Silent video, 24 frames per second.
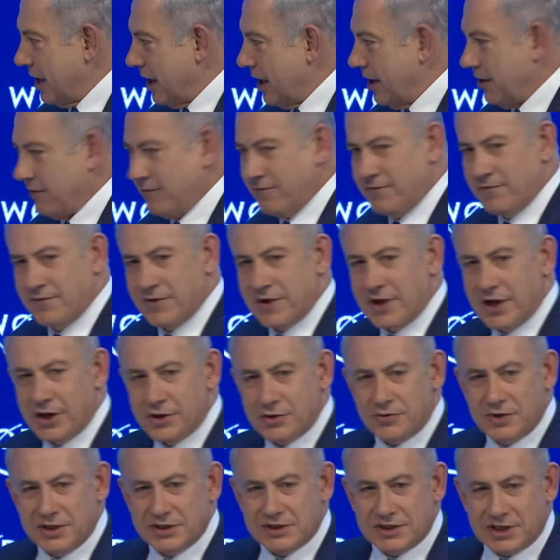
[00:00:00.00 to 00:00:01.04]
of
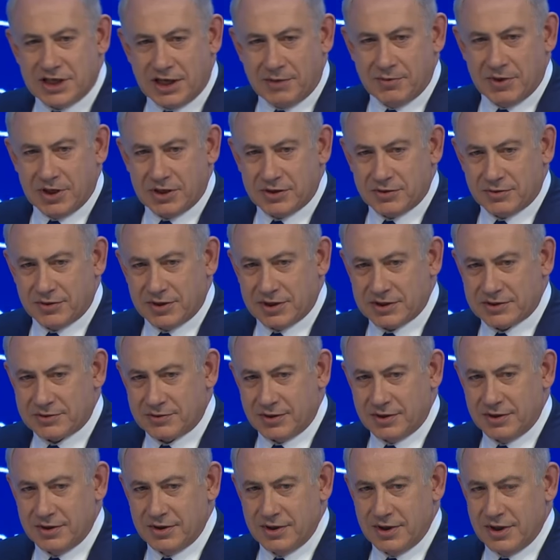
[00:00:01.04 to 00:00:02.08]
countries coming to
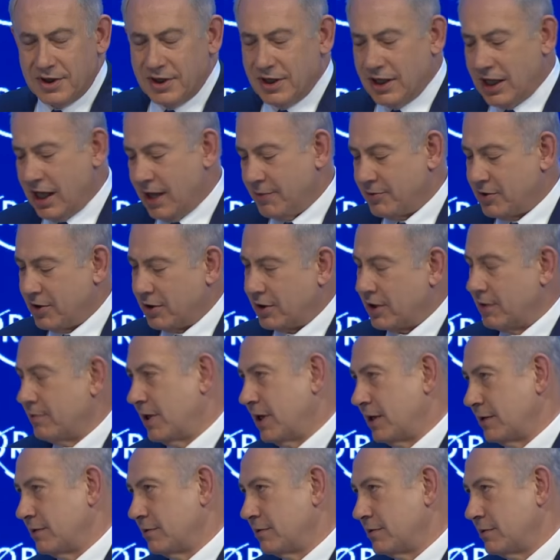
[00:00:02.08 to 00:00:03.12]
Israel. I'm talking
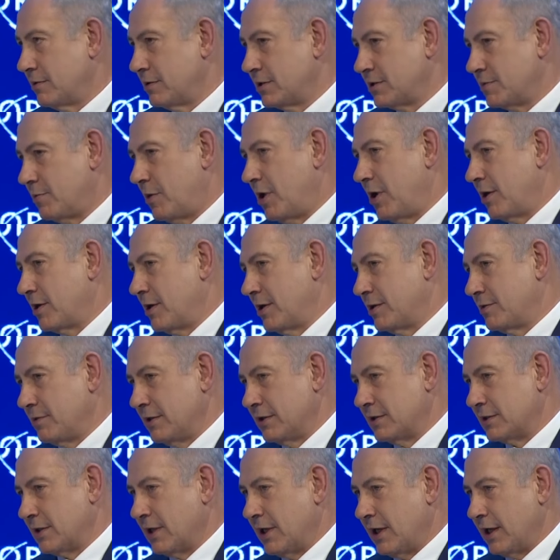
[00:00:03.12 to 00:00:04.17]
about small
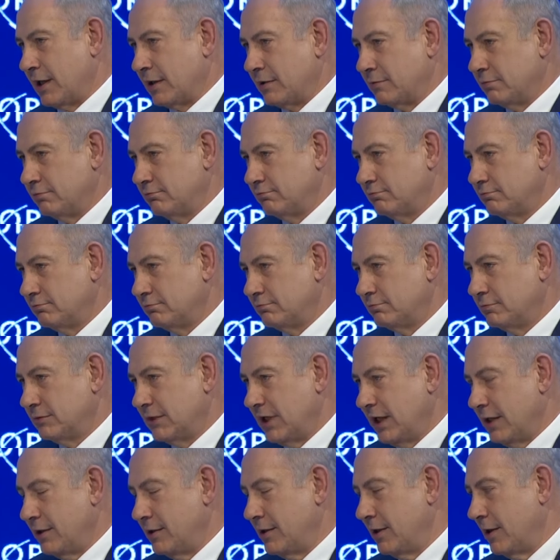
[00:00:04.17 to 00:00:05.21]
countries like
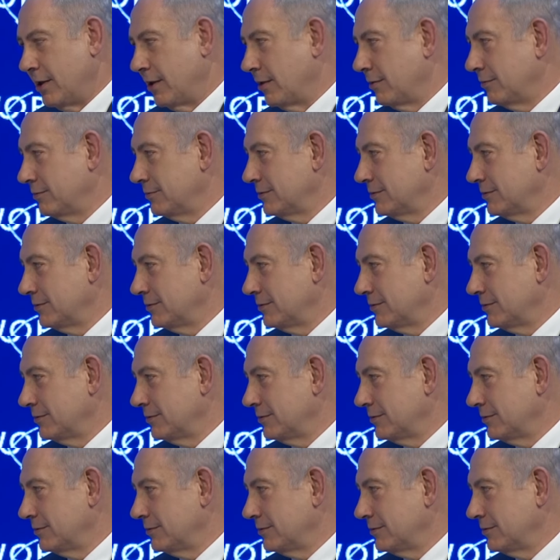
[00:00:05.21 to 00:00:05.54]
India,